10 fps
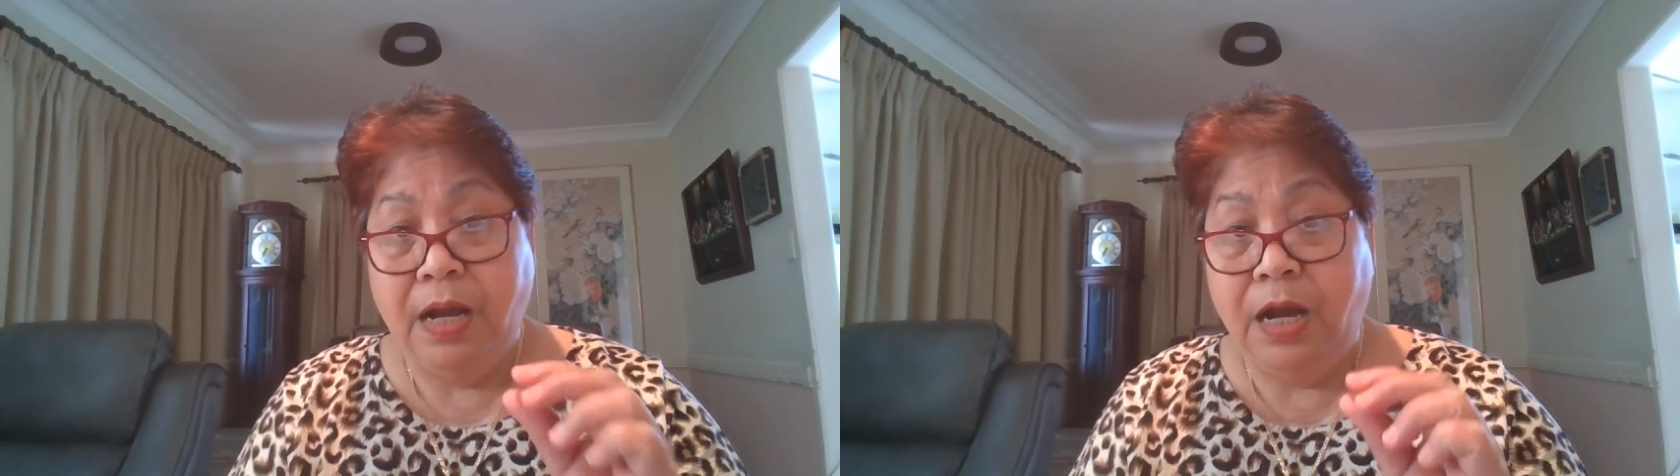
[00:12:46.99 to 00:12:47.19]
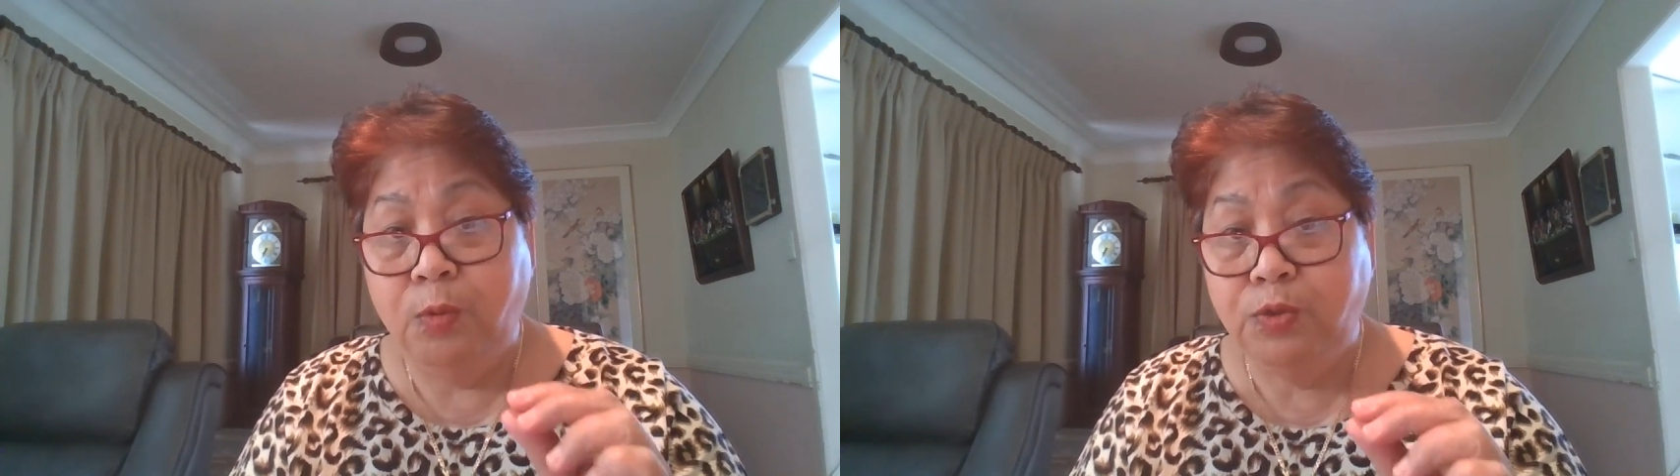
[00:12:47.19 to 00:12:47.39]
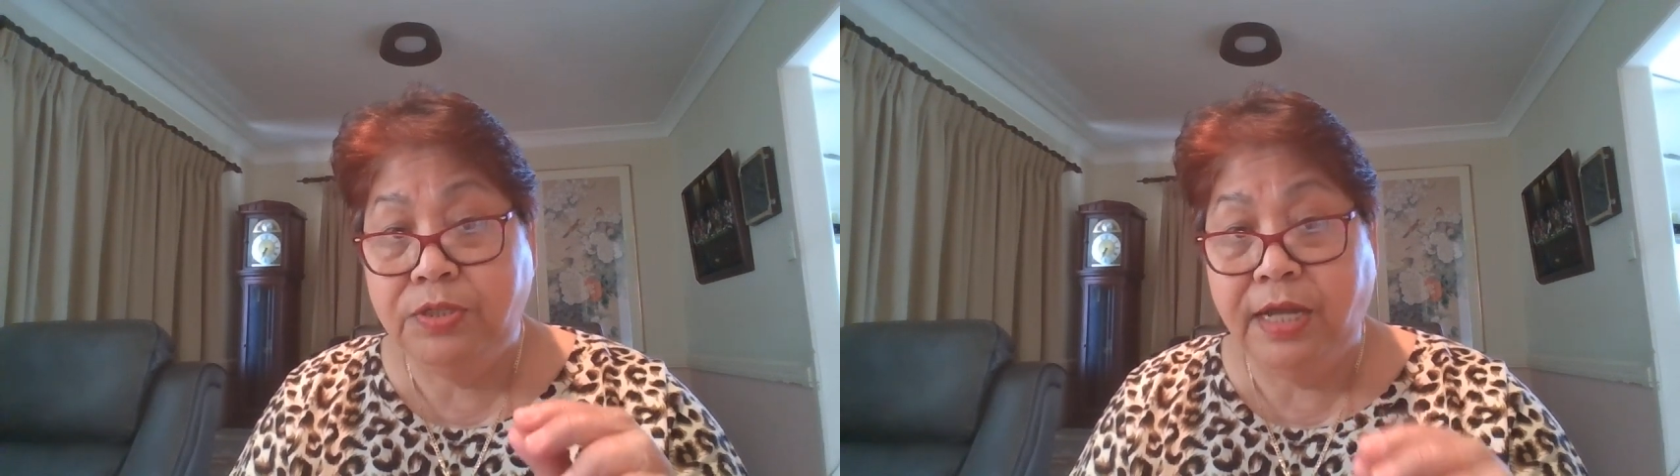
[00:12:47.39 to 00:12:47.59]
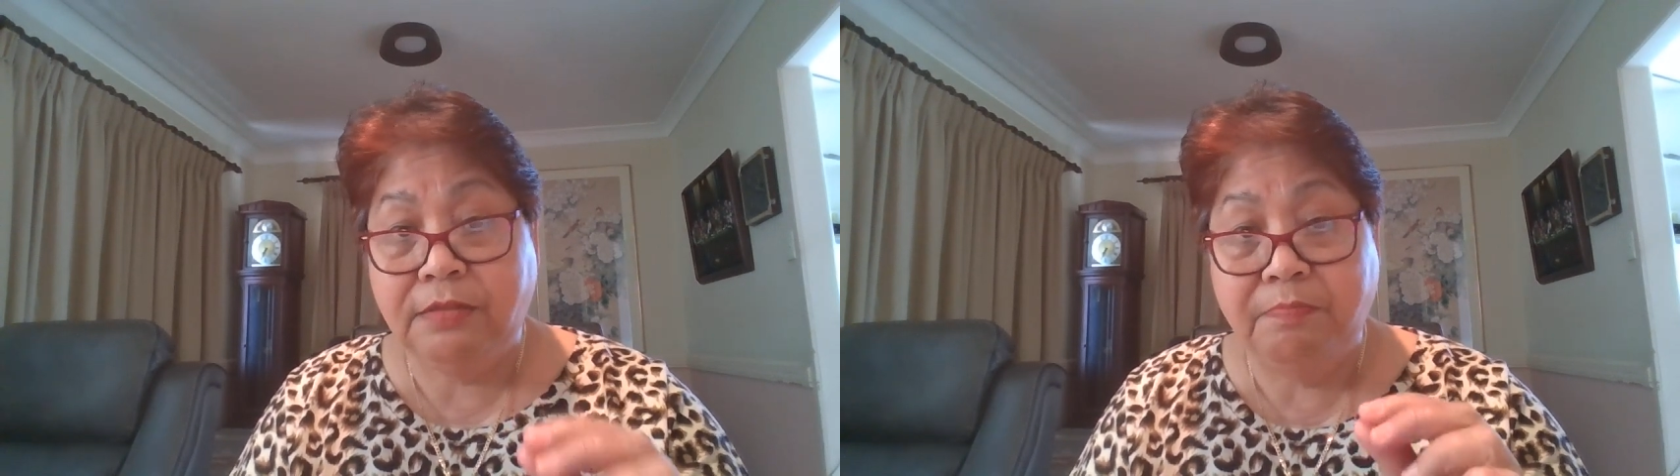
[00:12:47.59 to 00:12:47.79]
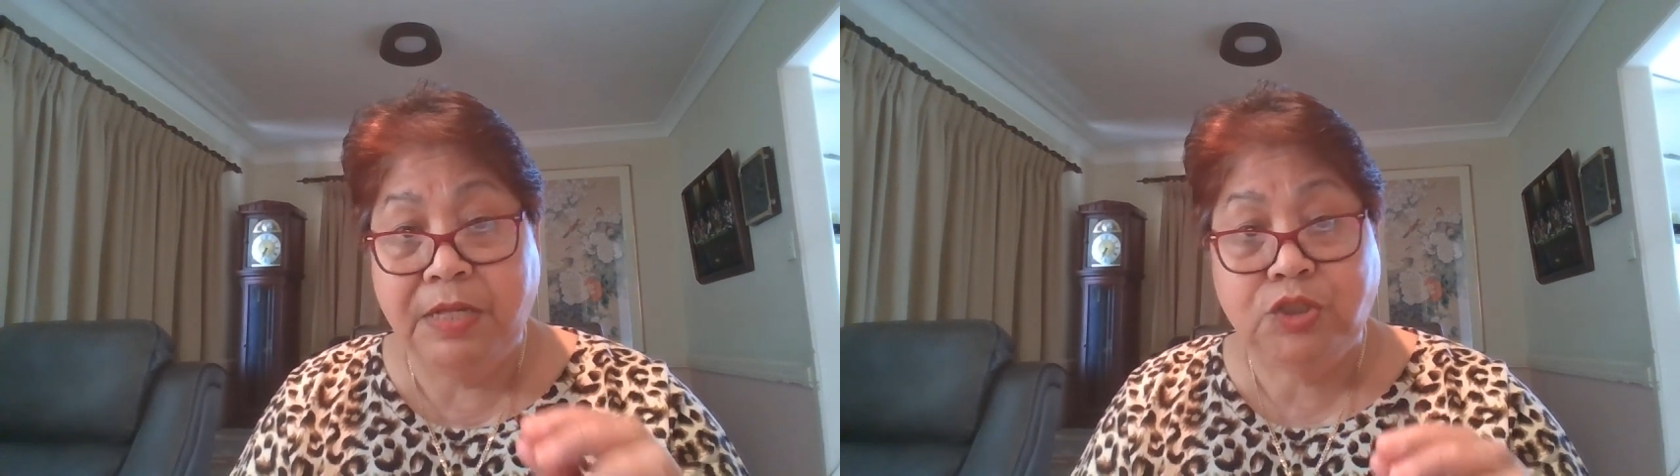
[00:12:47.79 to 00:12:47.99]
I would
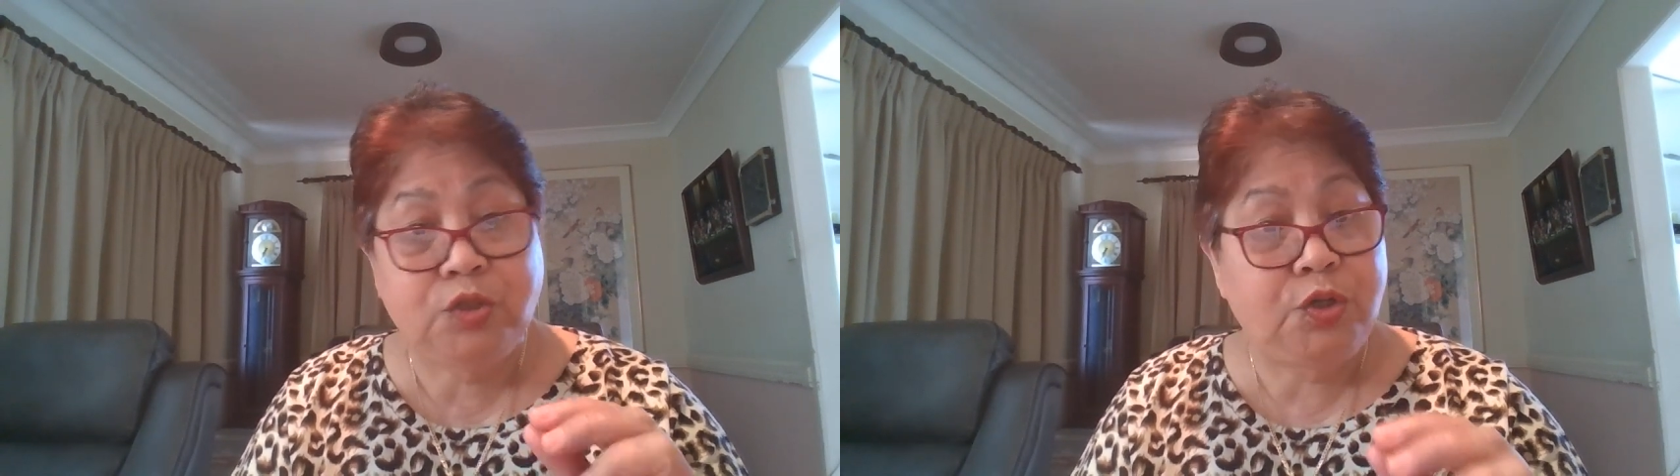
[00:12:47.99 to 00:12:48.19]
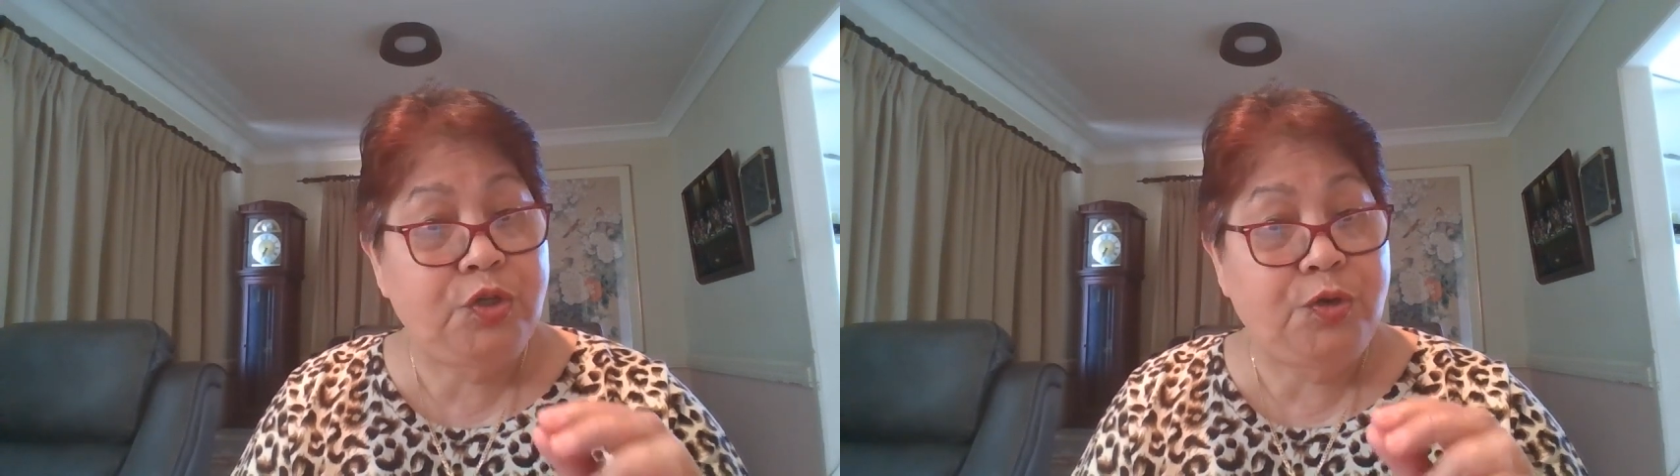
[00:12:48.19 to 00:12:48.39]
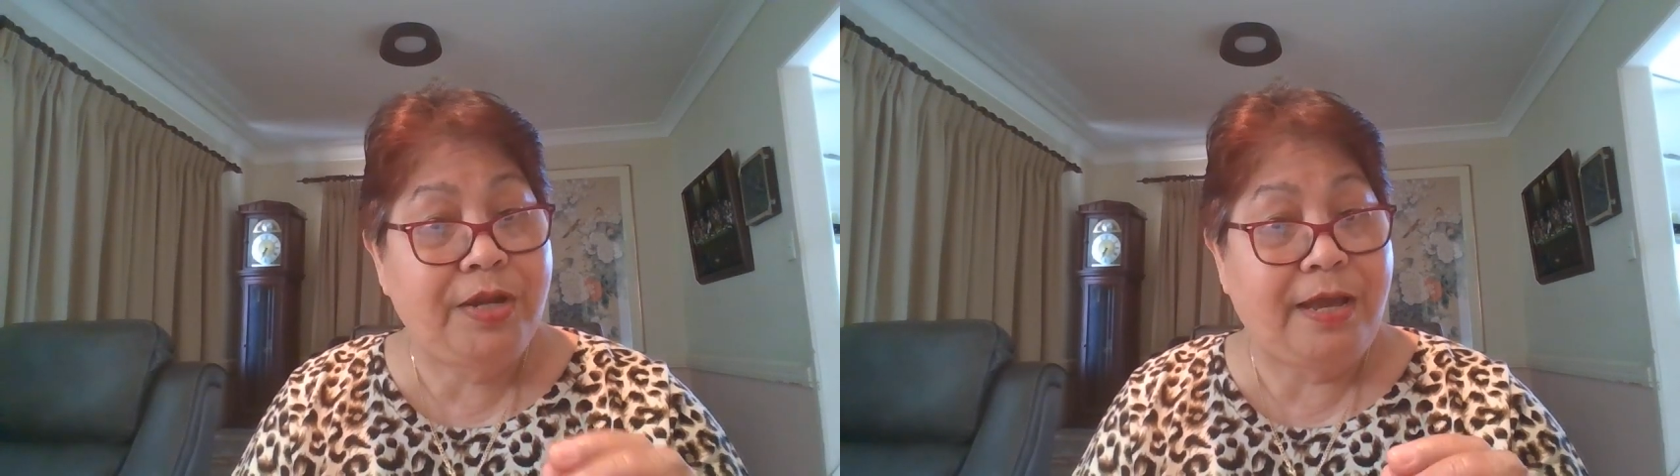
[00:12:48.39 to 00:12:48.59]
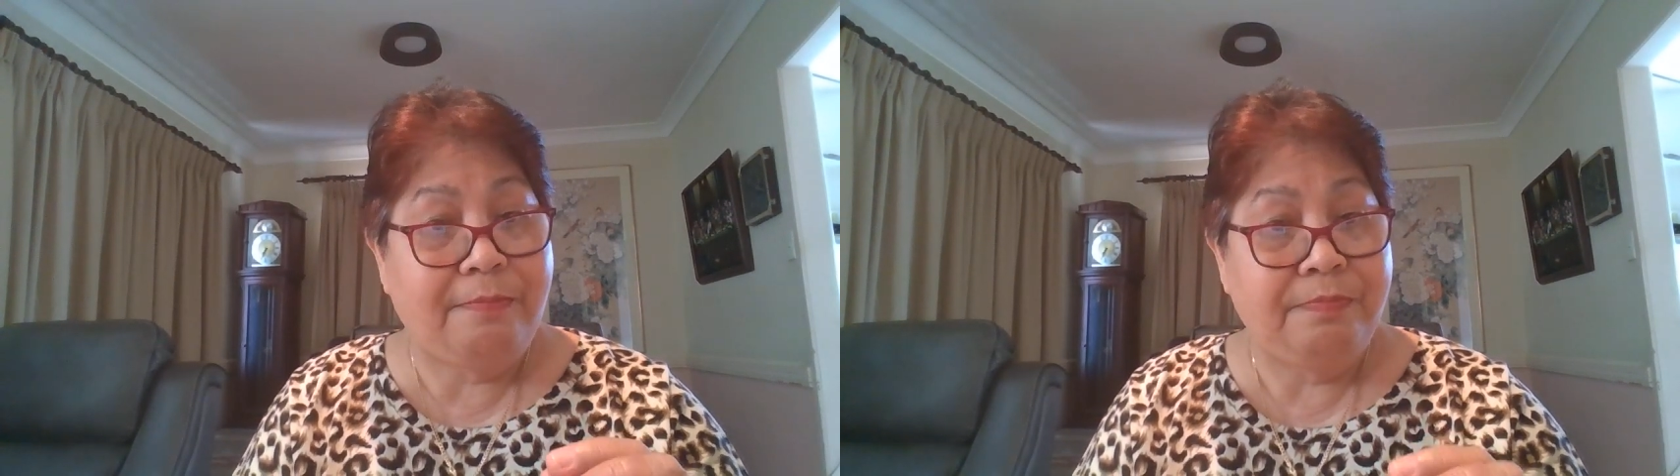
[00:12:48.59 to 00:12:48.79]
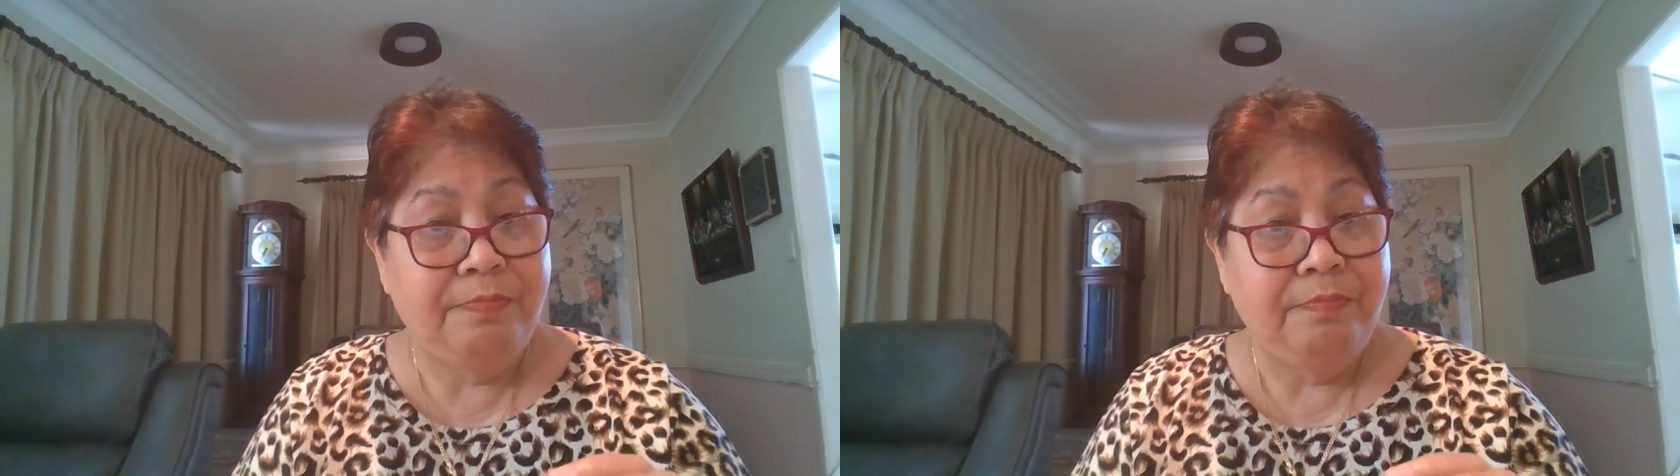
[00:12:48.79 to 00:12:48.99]
not mention your
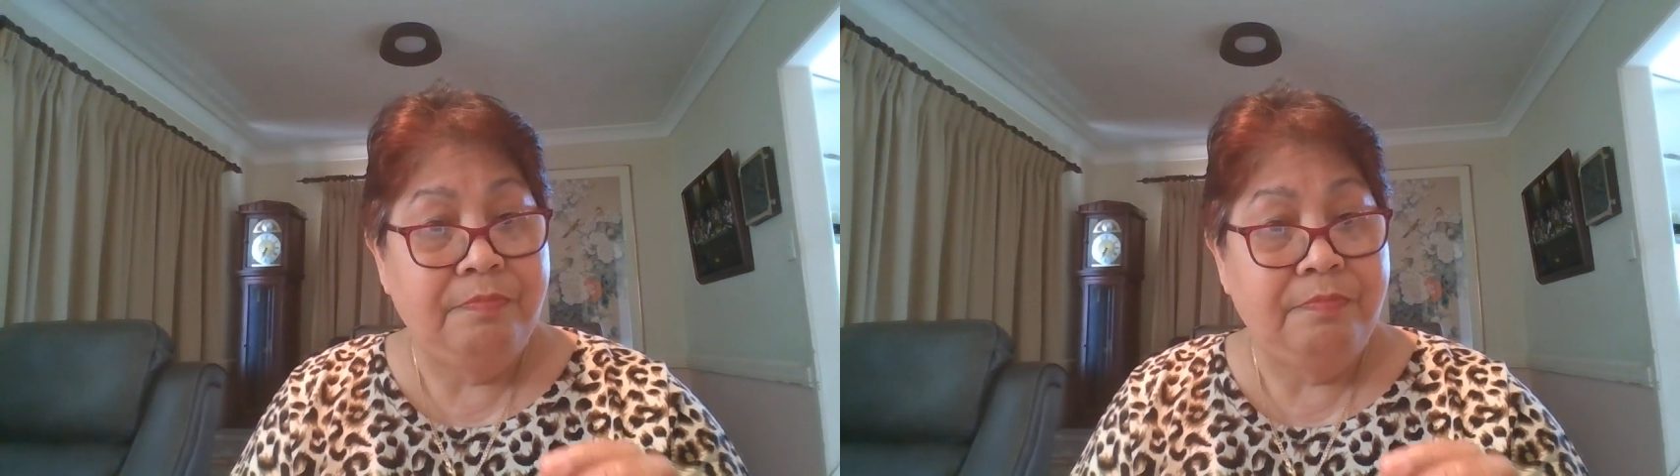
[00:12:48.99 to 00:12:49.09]
name.